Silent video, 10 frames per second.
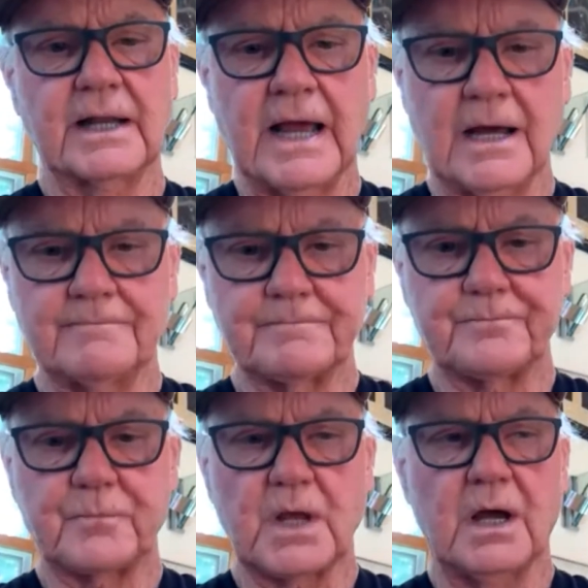that.
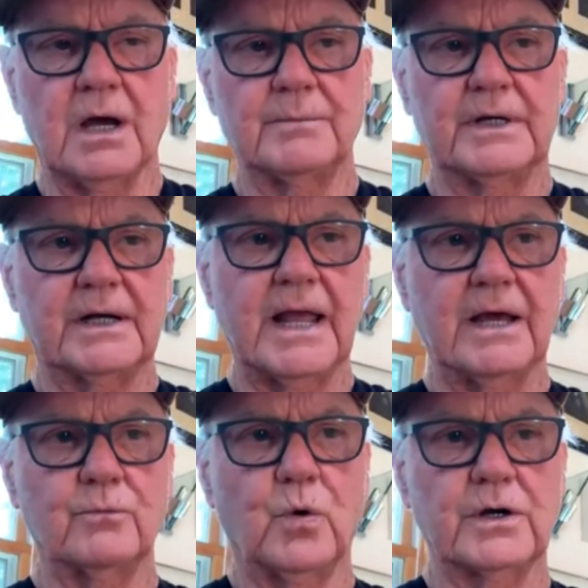And it had one